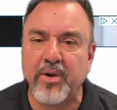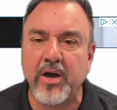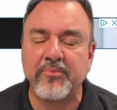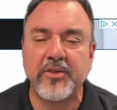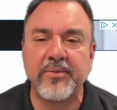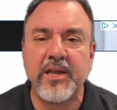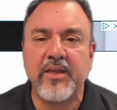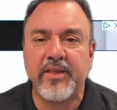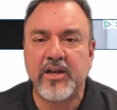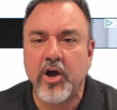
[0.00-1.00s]
pumped the,
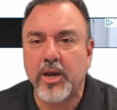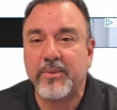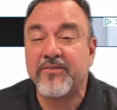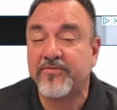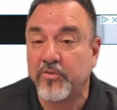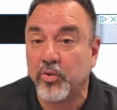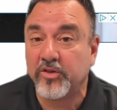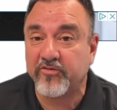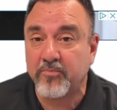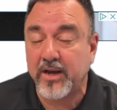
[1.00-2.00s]
the economy
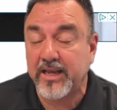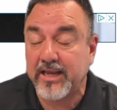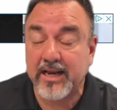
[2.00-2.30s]
full of money.